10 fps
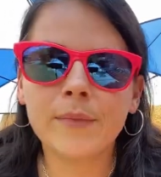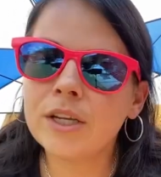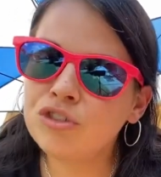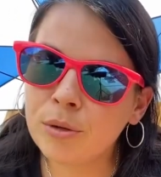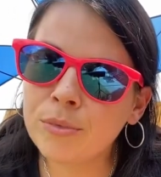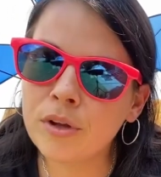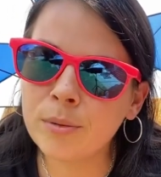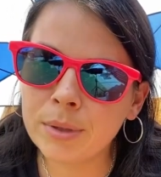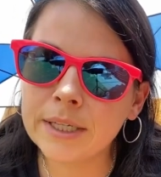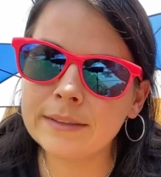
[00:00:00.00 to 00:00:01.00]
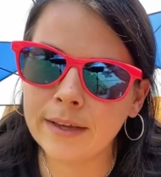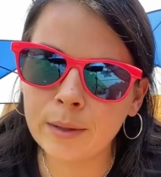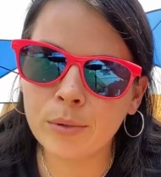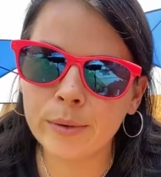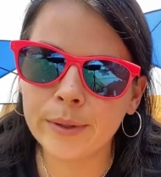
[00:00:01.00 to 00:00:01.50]
He jumped on a big
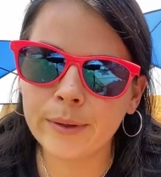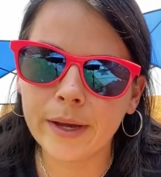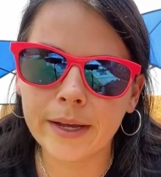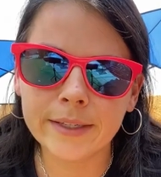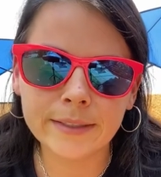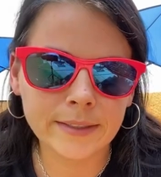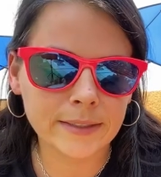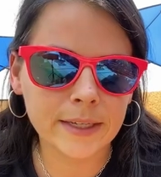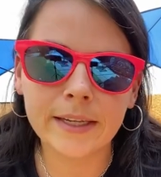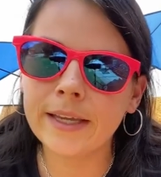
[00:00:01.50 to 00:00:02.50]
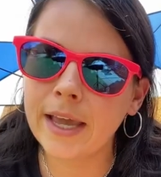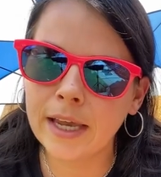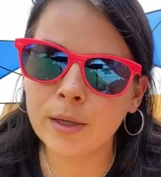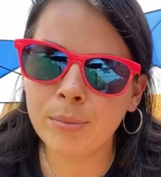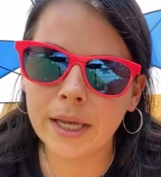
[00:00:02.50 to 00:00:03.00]
table, you guys, and he
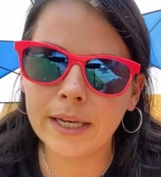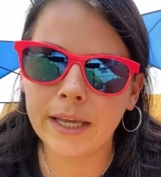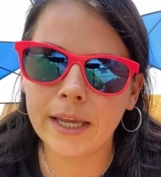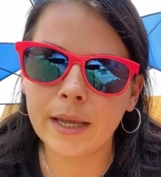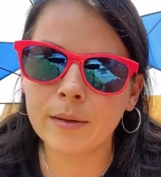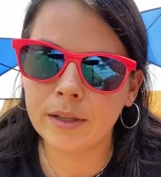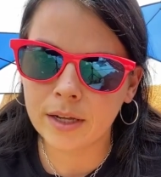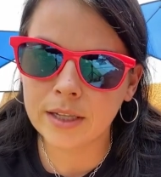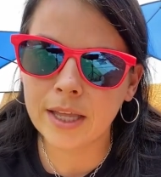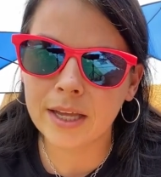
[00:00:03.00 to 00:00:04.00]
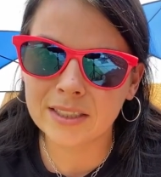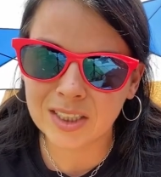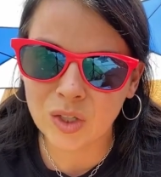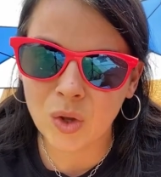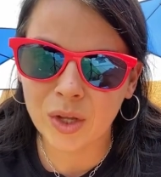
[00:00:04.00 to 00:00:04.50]
ate a penny. Luckily, I
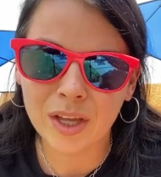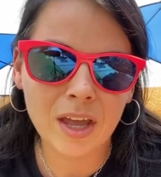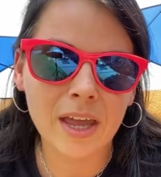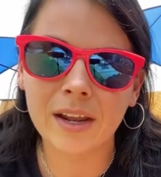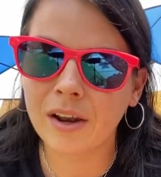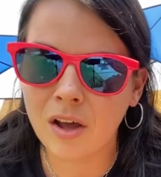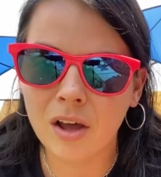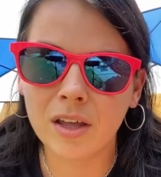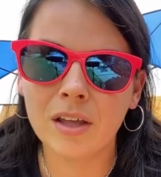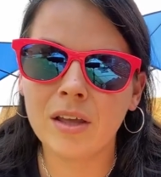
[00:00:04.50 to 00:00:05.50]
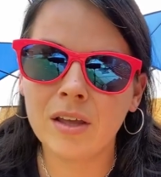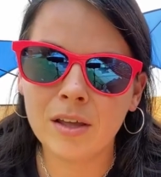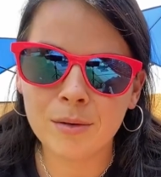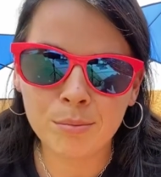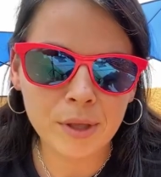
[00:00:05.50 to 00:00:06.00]
saw it. Had I not
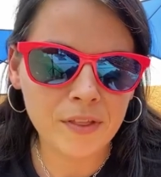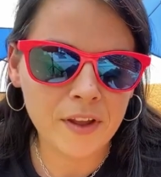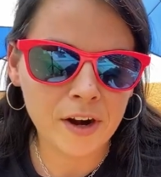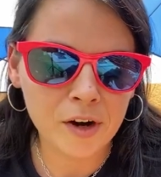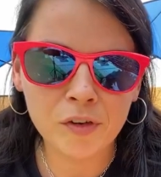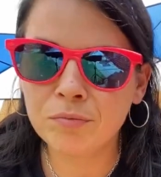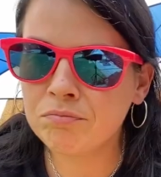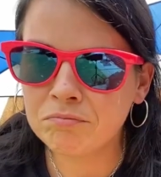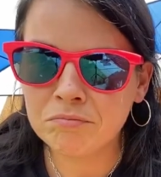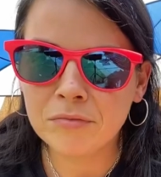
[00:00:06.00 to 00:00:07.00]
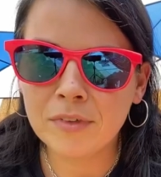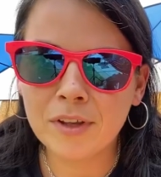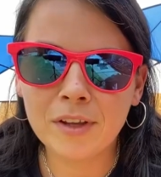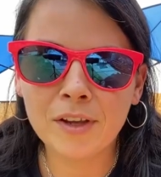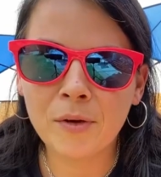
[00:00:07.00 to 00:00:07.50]
been there,
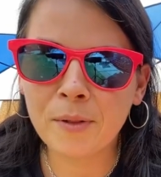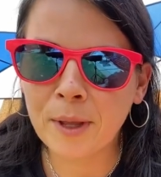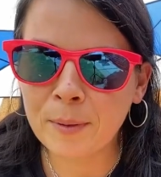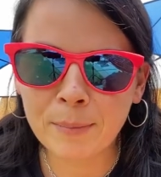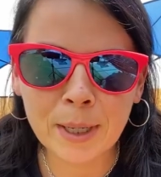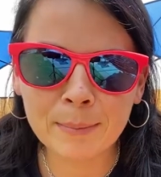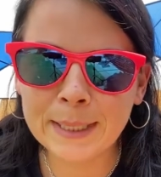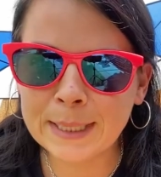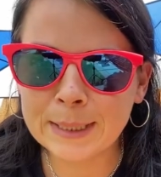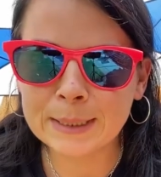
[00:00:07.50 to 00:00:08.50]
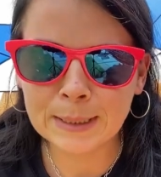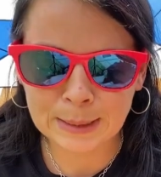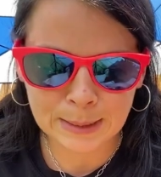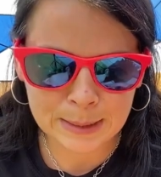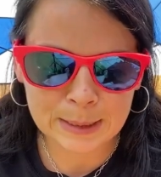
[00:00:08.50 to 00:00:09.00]
you know, like a mommy
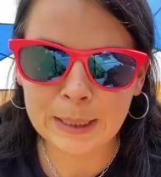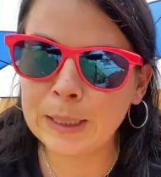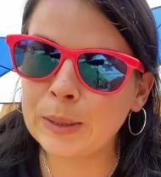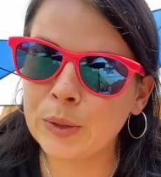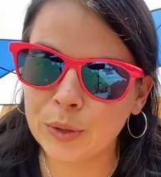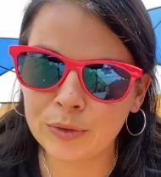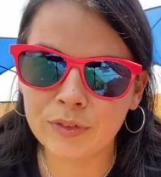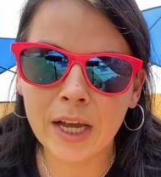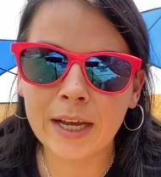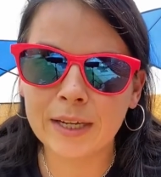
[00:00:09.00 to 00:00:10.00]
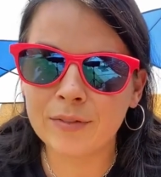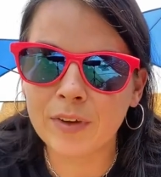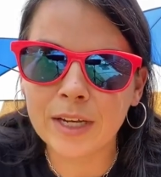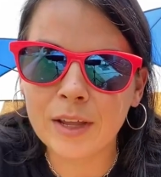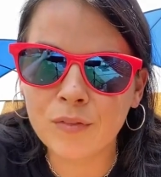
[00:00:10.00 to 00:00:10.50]
is, he could have died if
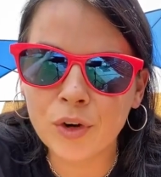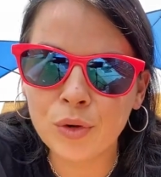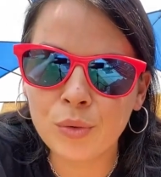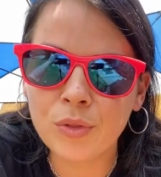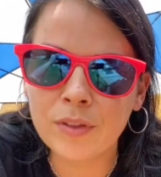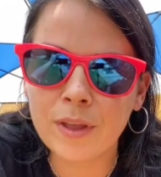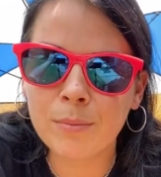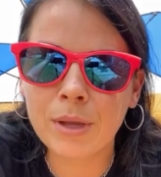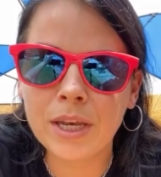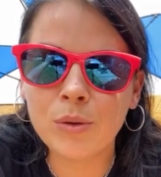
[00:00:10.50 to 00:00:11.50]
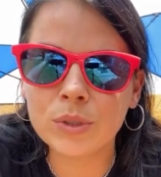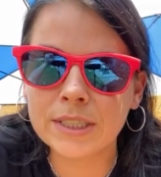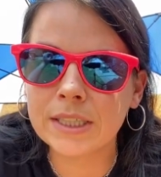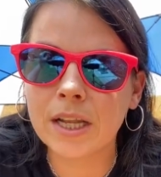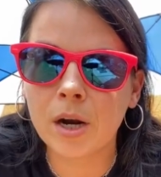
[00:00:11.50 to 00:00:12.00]
I never knew that that penny was
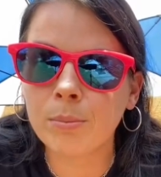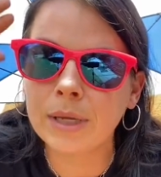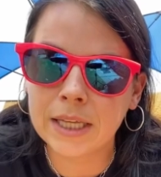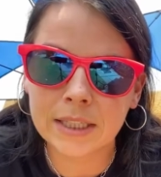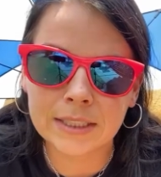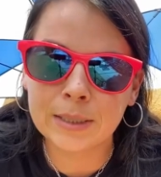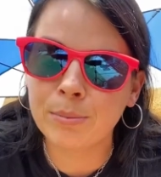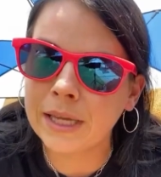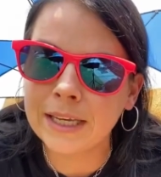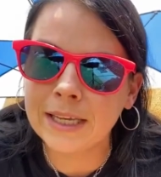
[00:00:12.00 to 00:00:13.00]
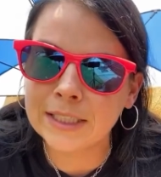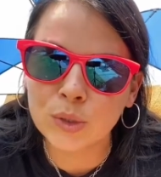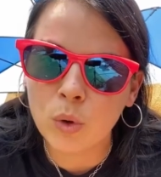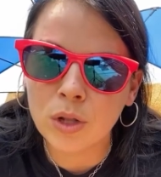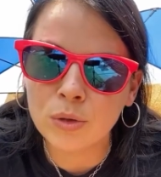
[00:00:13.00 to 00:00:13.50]
in there, because the penny he
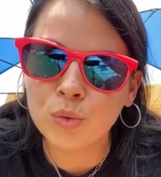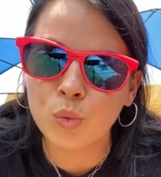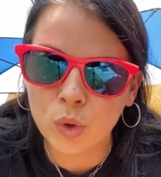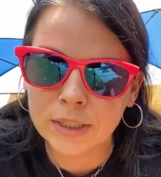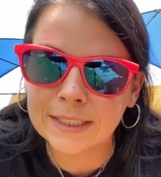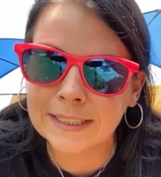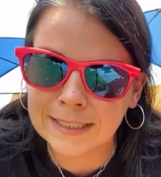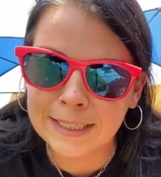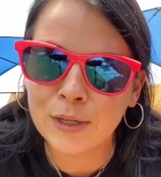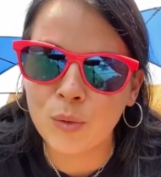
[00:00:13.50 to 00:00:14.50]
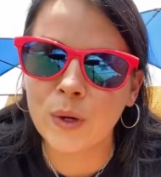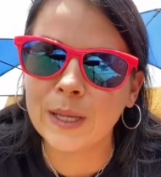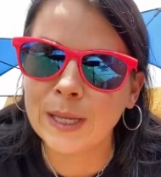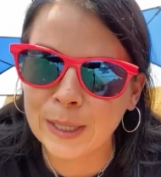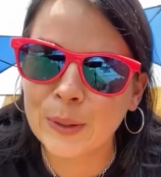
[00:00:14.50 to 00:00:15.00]
swallowed was a zinc one,
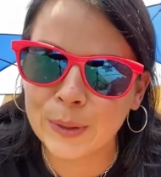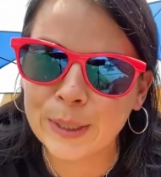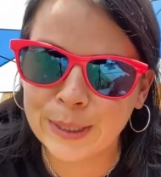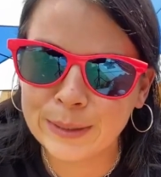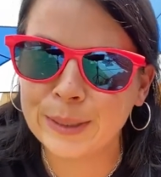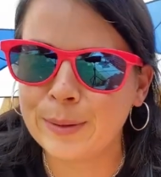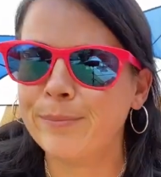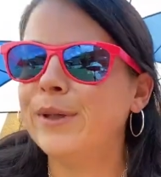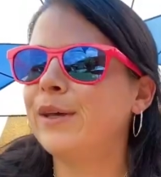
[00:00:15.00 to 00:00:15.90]
and it could have killed him.